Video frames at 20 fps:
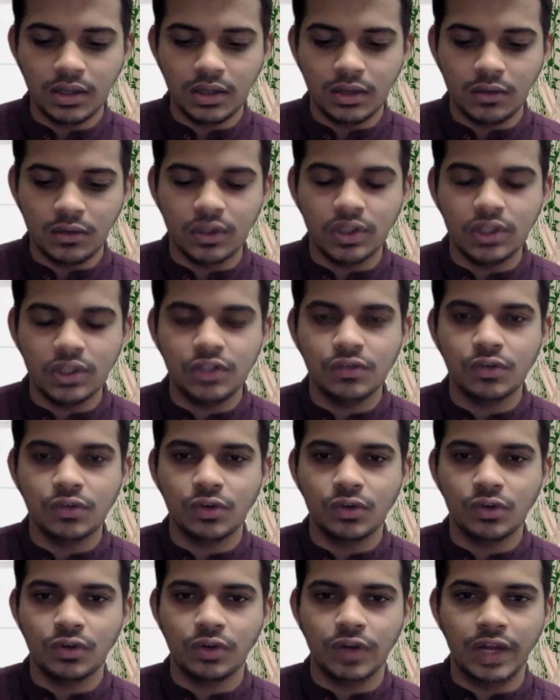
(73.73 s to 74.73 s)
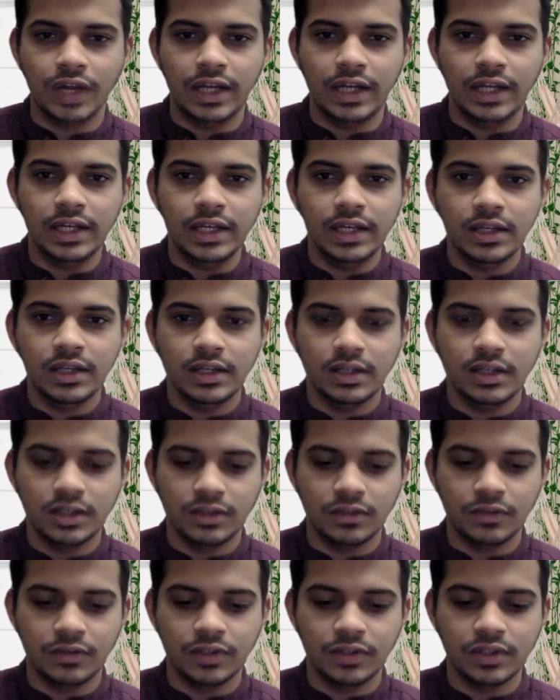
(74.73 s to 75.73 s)
once you go to Delhi,
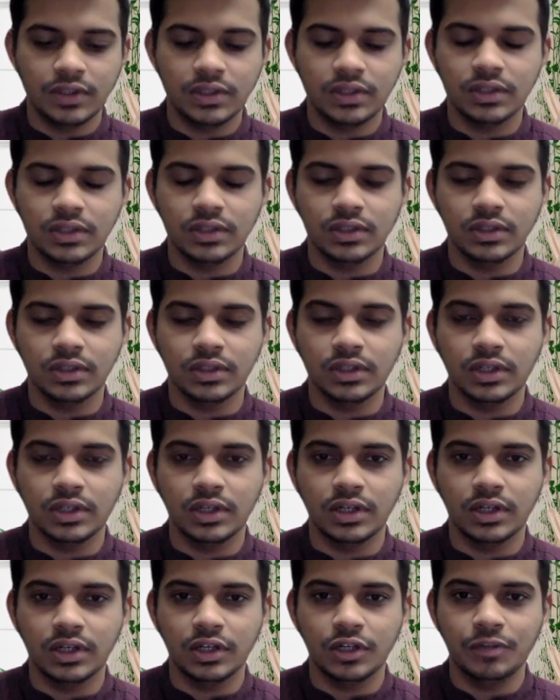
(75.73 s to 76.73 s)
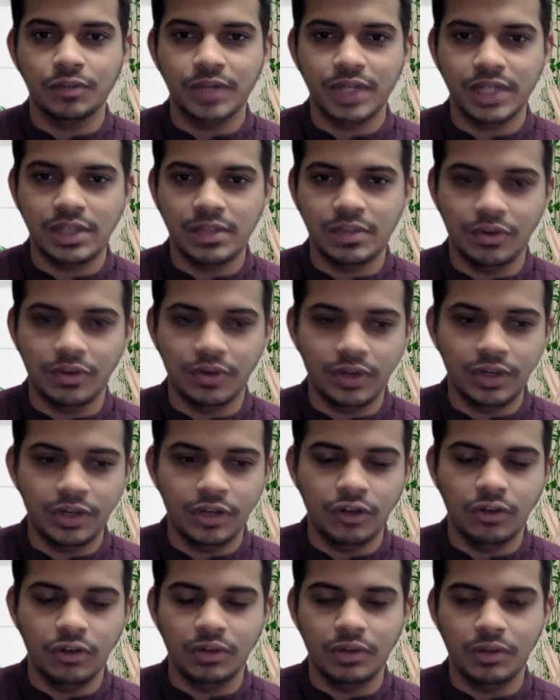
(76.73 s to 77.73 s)
first in the UPSC loan,
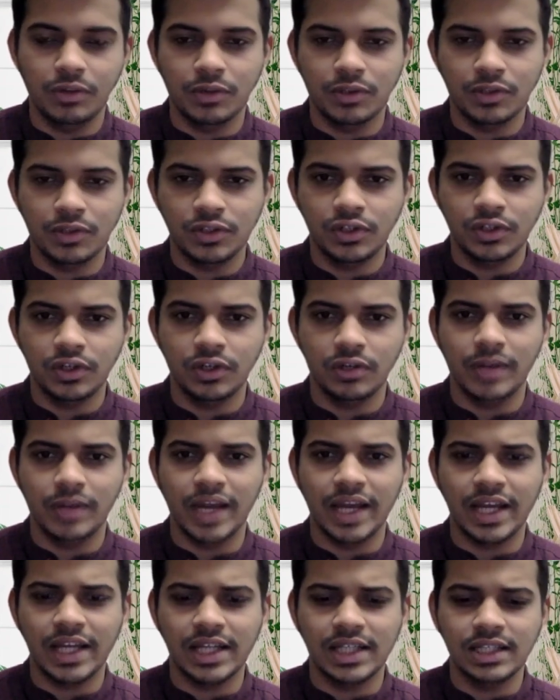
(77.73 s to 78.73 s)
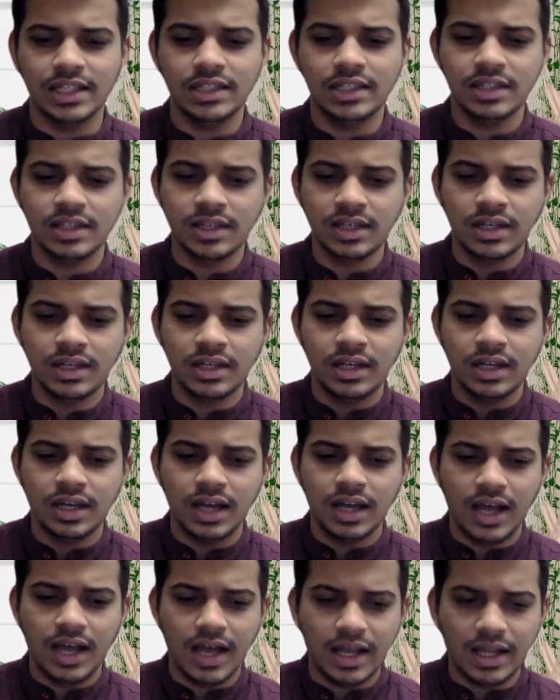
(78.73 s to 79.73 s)
you'll deposit your baggages,
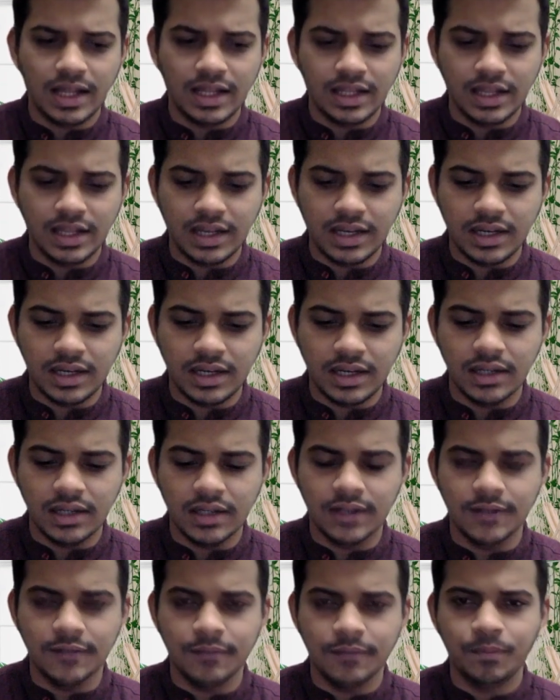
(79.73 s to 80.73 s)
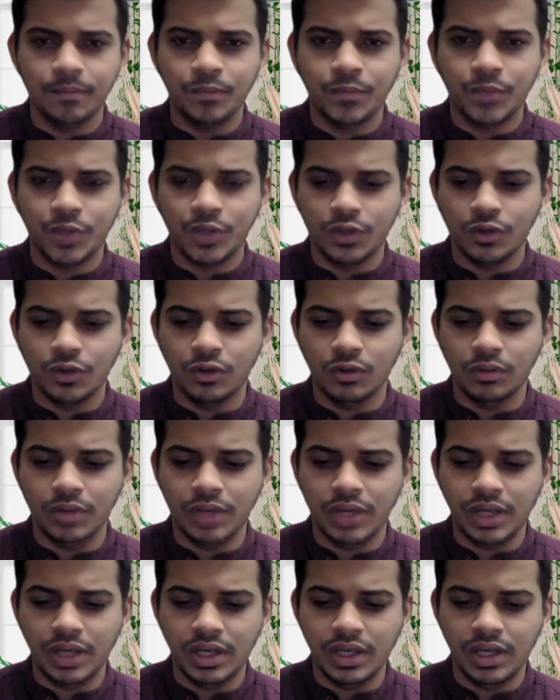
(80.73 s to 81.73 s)
and then you will
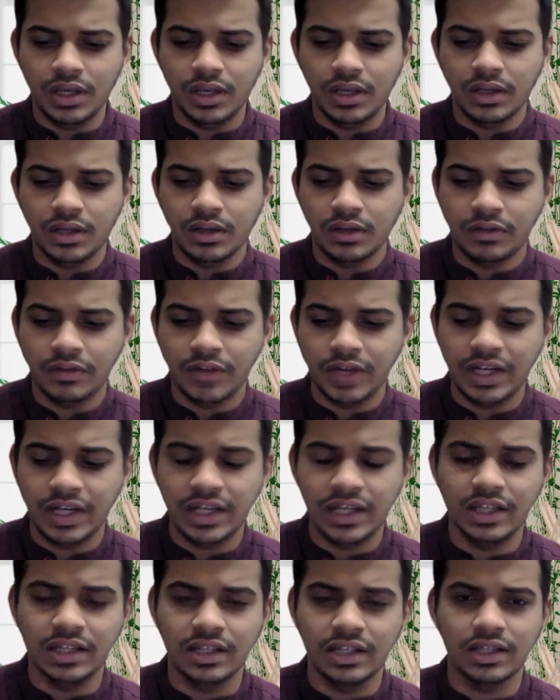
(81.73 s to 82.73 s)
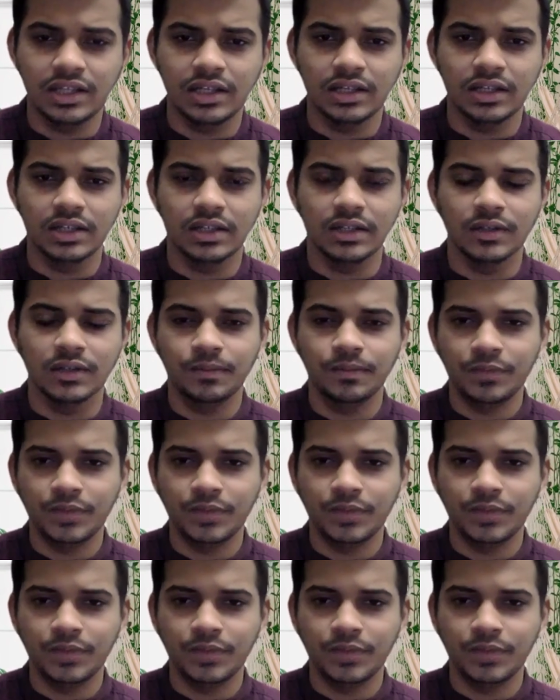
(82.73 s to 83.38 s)
be waiting in the